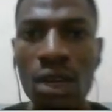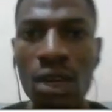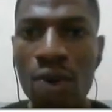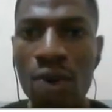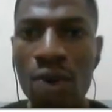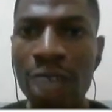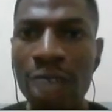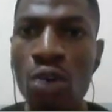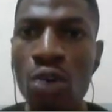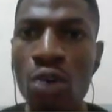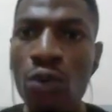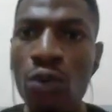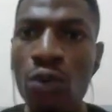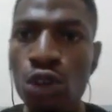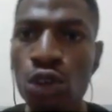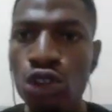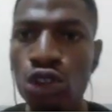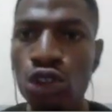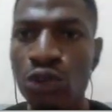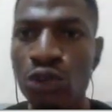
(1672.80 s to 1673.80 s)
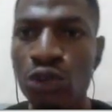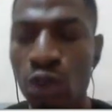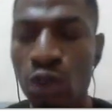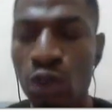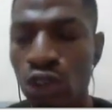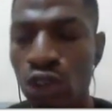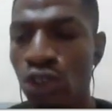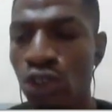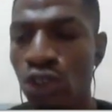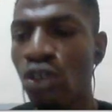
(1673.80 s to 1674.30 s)
right, more of what you should
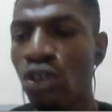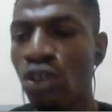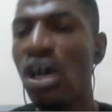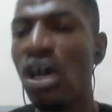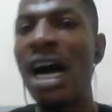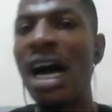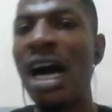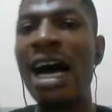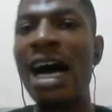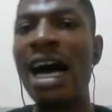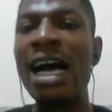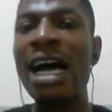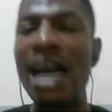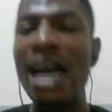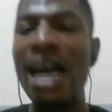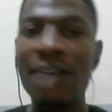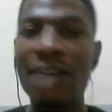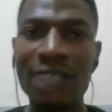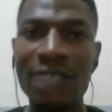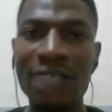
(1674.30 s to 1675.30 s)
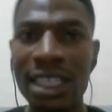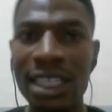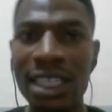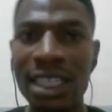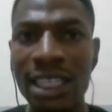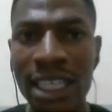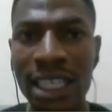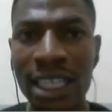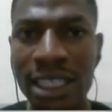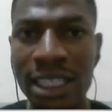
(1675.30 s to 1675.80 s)
focus on are
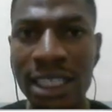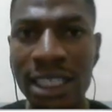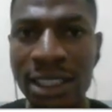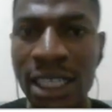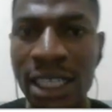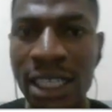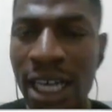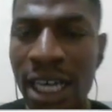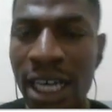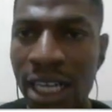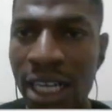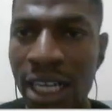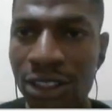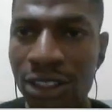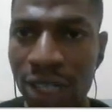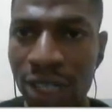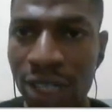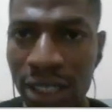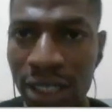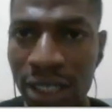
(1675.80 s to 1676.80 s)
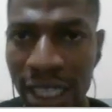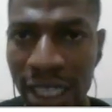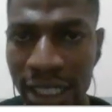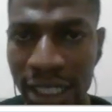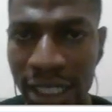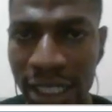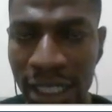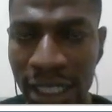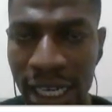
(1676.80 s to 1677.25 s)
affiliate links and trying to get